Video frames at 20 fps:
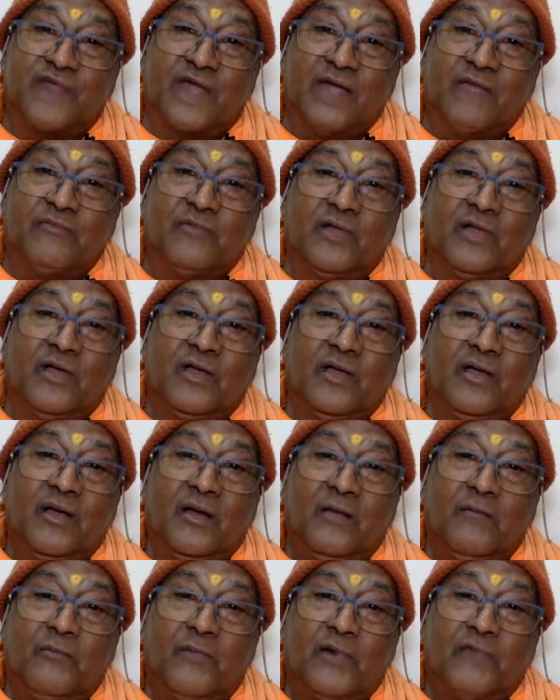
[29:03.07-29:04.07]
time.
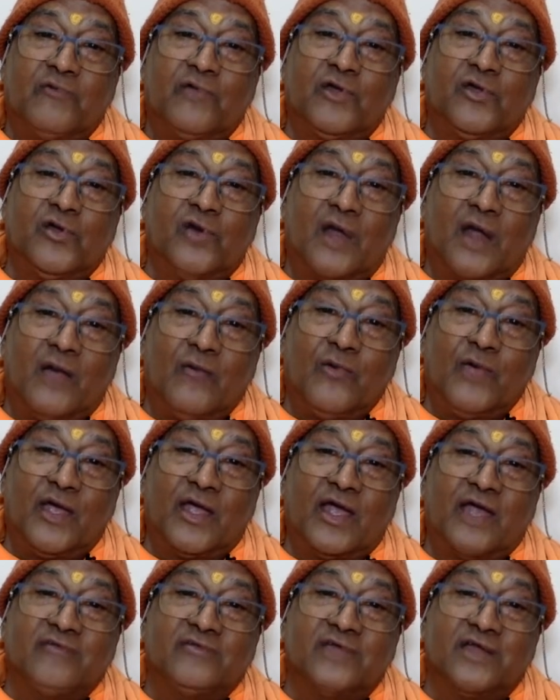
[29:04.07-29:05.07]
But when you are
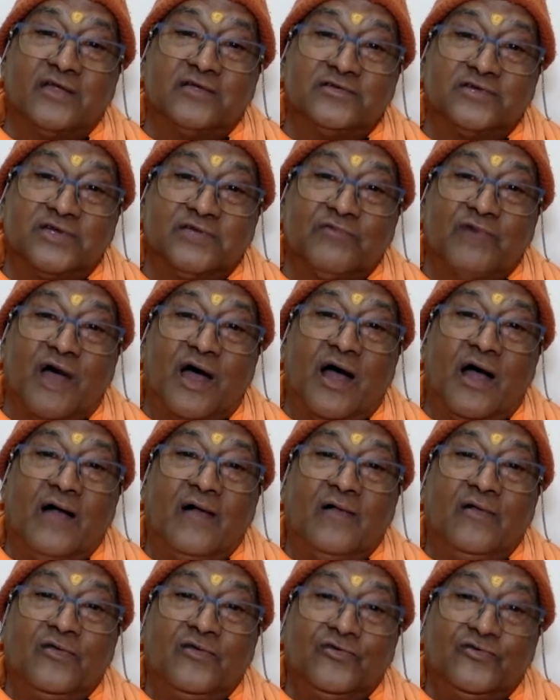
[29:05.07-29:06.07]
awake as in a jiva,
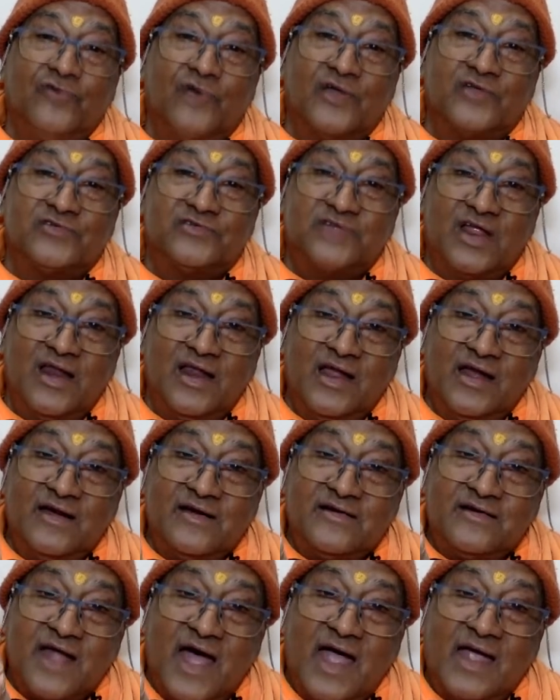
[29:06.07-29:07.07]
you are still
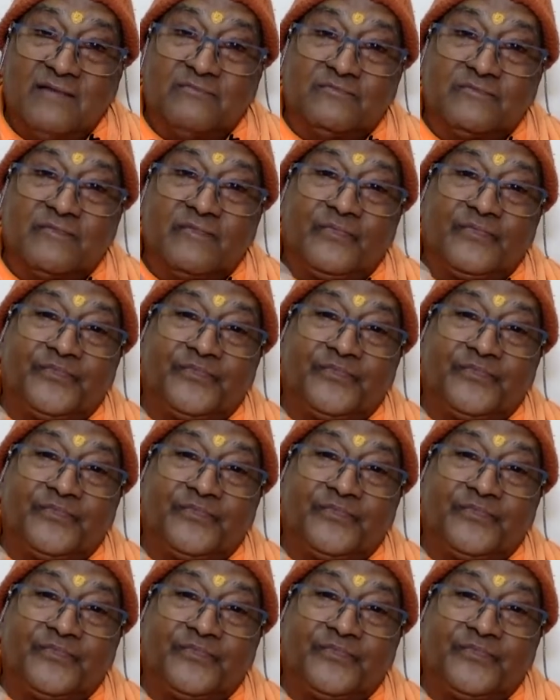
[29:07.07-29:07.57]
in time.